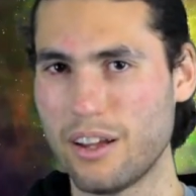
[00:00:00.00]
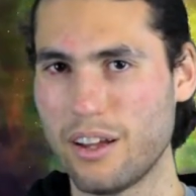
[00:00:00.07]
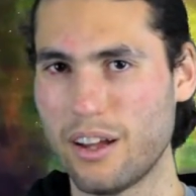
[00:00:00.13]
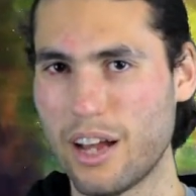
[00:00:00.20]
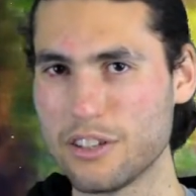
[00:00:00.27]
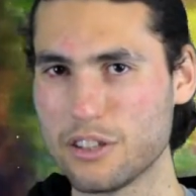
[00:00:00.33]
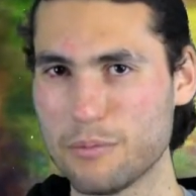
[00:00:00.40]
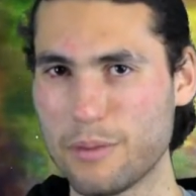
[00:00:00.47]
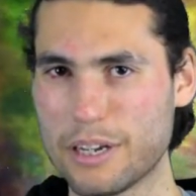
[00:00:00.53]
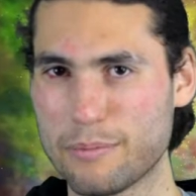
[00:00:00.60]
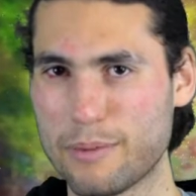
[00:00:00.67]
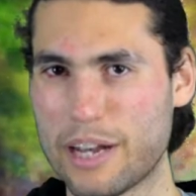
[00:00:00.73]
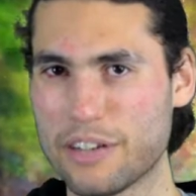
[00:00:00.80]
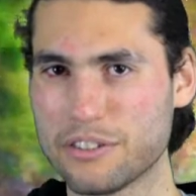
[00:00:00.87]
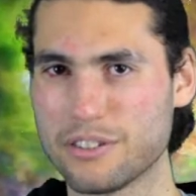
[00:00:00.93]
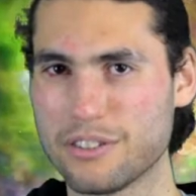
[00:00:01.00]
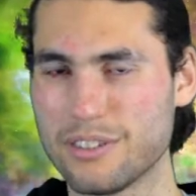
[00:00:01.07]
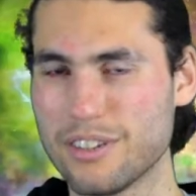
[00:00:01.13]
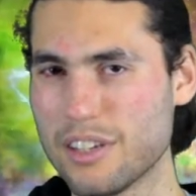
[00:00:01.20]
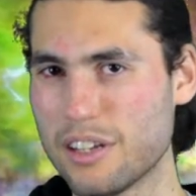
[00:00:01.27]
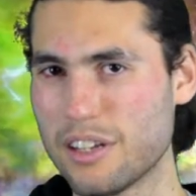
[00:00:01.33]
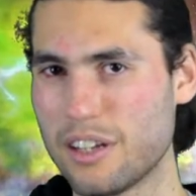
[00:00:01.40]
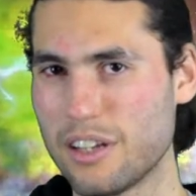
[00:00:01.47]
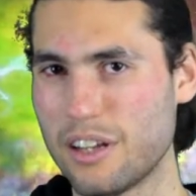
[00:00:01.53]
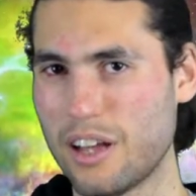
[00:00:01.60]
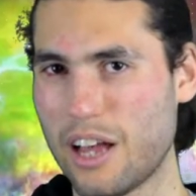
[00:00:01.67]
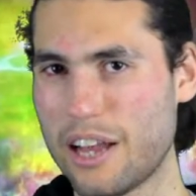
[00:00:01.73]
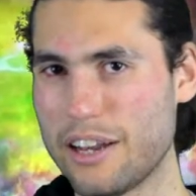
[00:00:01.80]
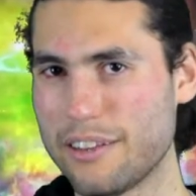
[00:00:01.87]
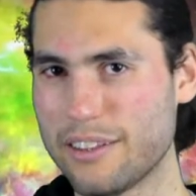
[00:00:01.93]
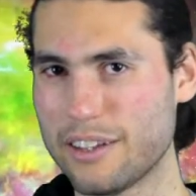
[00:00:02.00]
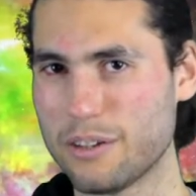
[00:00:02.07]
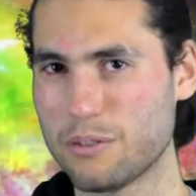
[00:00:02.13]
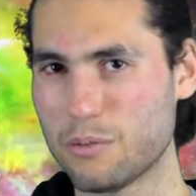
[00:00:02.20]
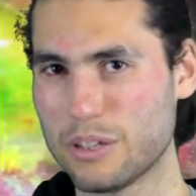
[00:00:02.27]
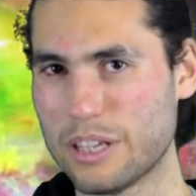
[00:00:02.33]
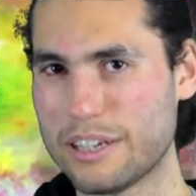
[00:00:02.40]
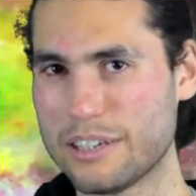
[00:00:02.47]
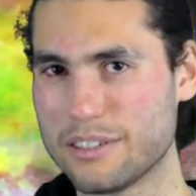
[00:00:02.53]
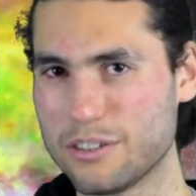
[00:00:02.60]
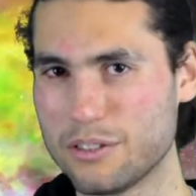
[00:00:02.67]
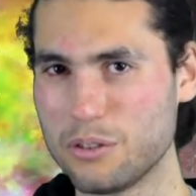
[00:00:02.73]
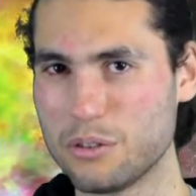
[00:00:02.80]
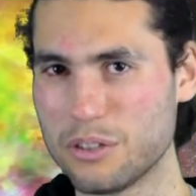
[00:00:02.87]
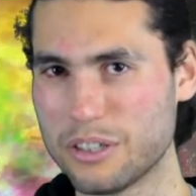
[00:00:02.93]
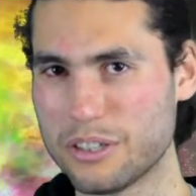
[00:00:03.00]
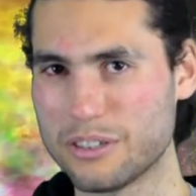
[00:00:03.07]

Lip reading: As you might imagine, anything related to nuclear